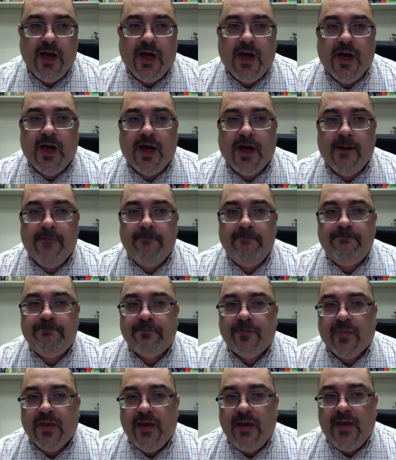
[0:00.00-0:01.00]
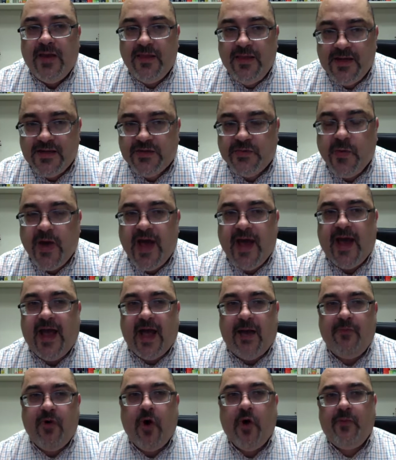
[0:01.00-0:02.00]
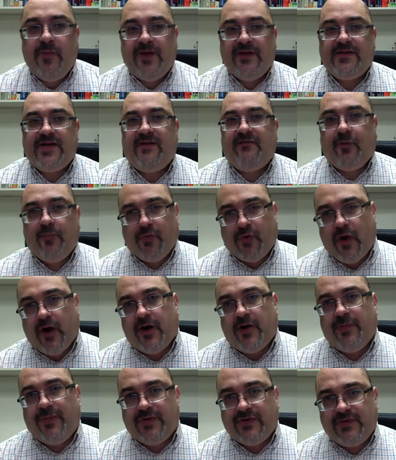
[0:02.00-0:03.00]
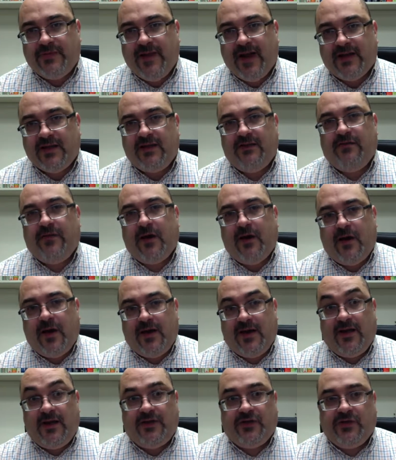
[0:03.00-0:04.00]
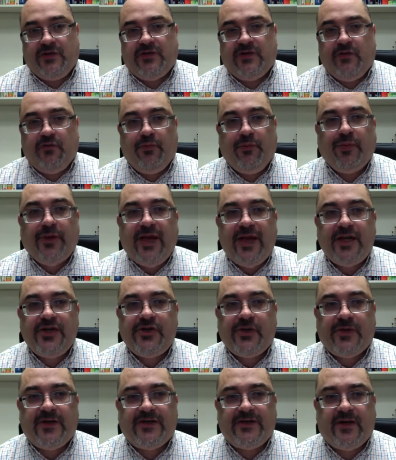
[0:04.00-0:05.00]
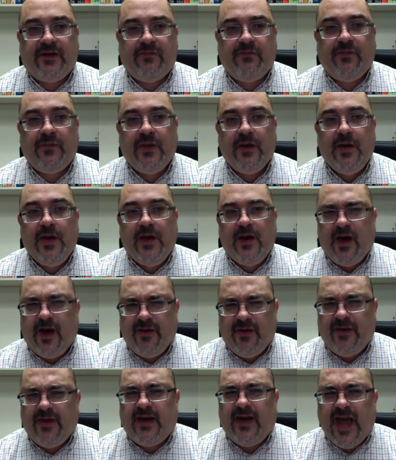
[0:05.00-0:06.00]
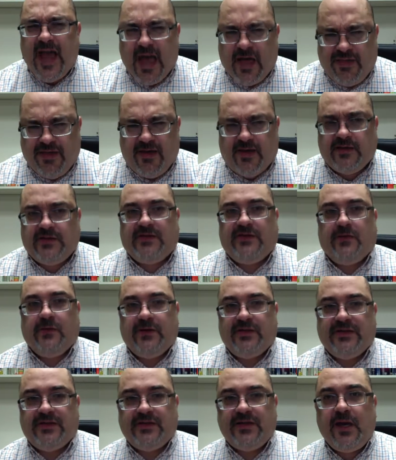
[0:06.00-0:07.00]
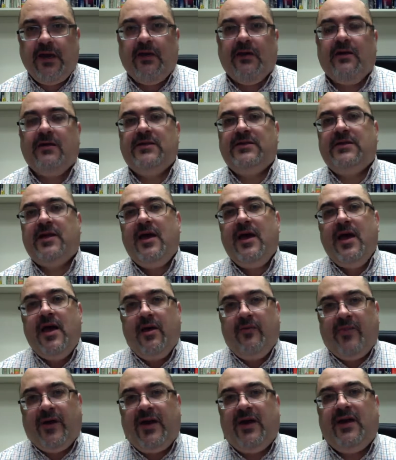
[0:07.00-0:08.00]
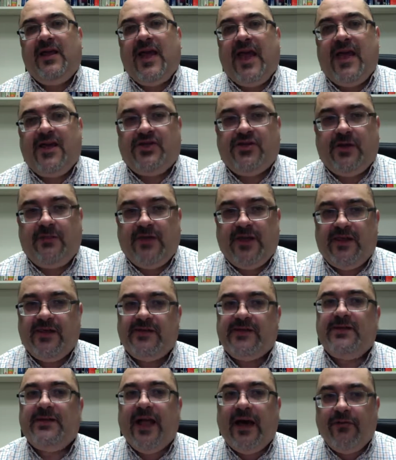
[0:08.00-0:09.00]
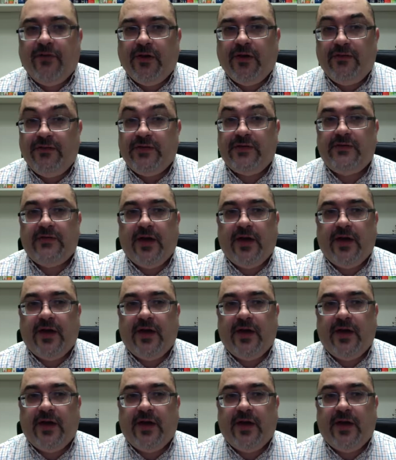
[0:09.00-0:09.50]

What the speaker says: In this way, I'm hoping to have a broader perspective on issues of plagiarism, other than ethics or skills, but engage them in this level of